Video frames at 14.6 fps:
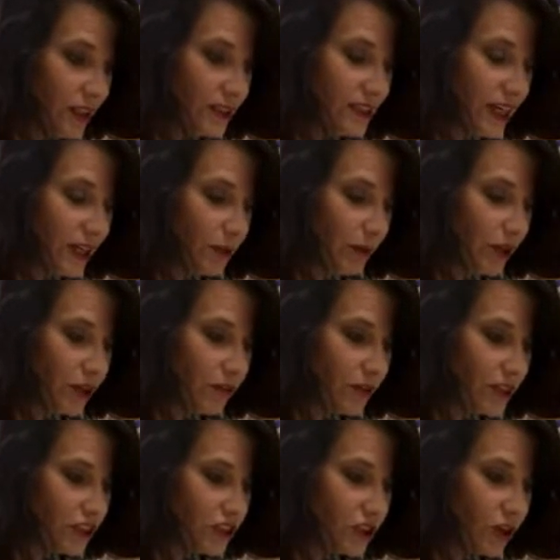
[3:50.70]
Dana Perry
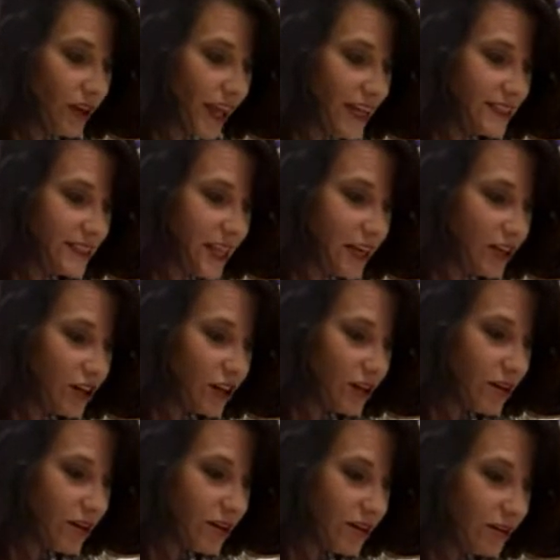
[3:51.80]
Ridge is on. Hey, Dana
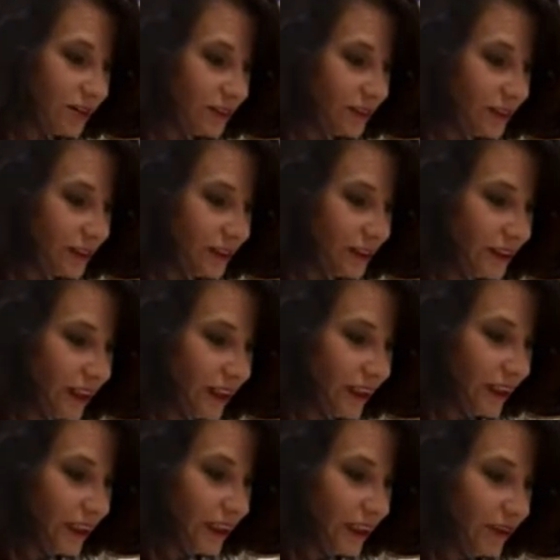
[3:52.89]
girl.
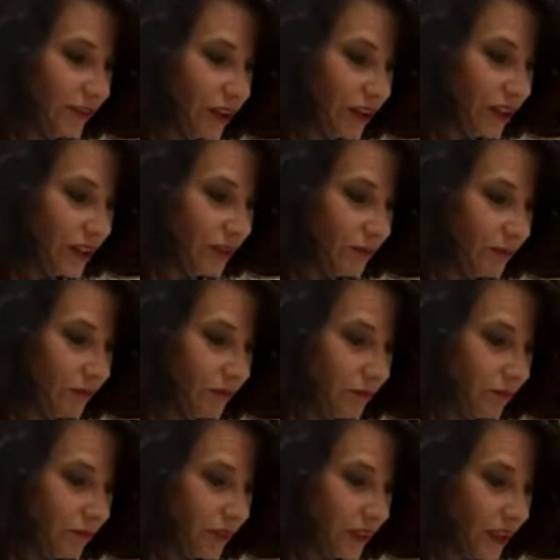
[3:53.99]
Eva.
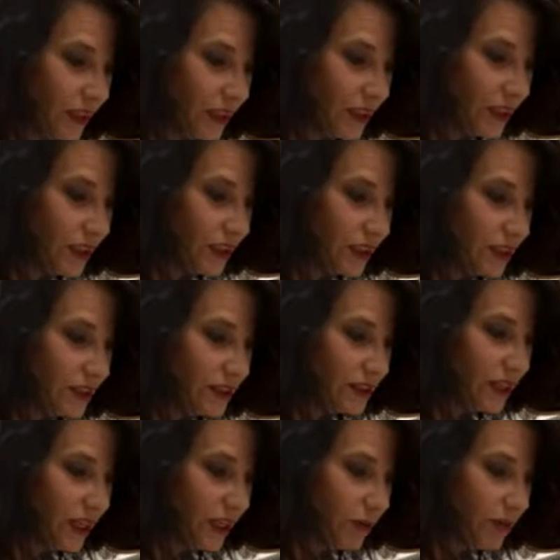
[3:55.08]

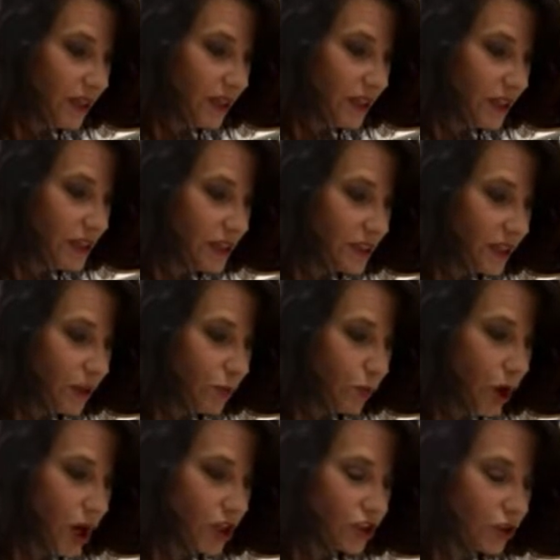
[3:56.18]
Tammy is said
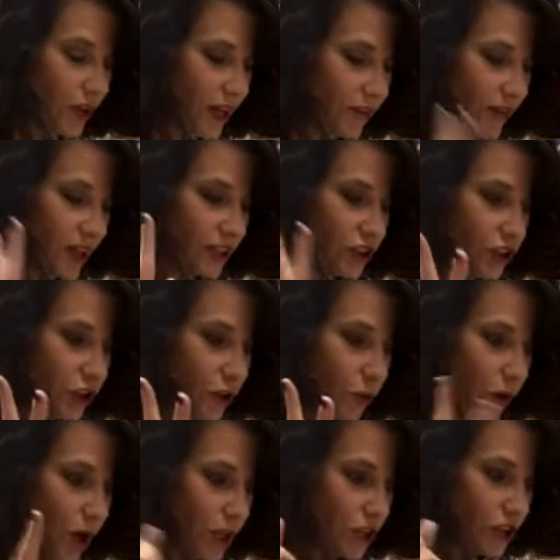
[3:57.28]
wash. Okay, I've got two
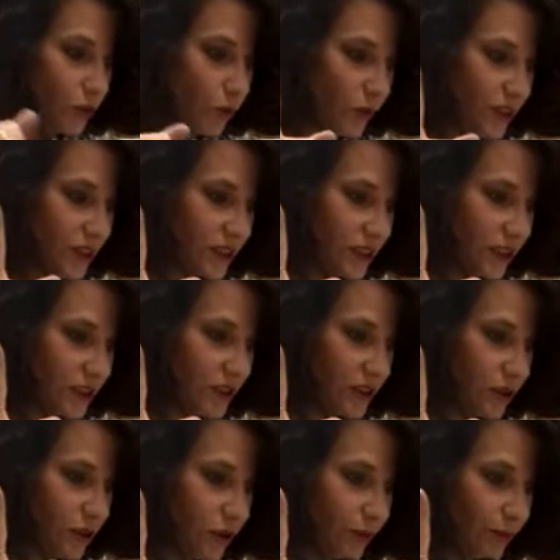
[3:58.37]
wash and one
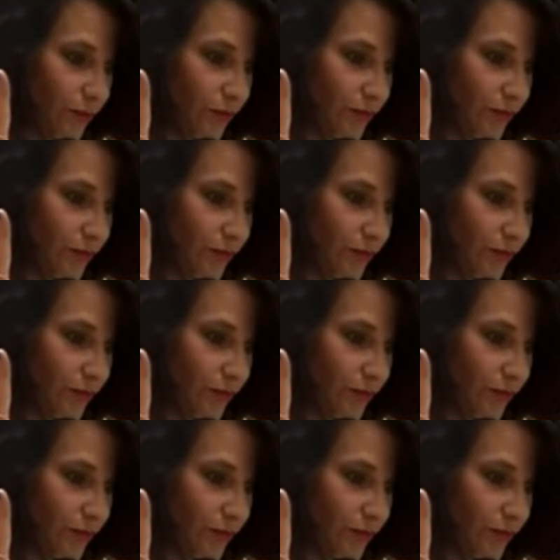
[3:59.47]
stencil.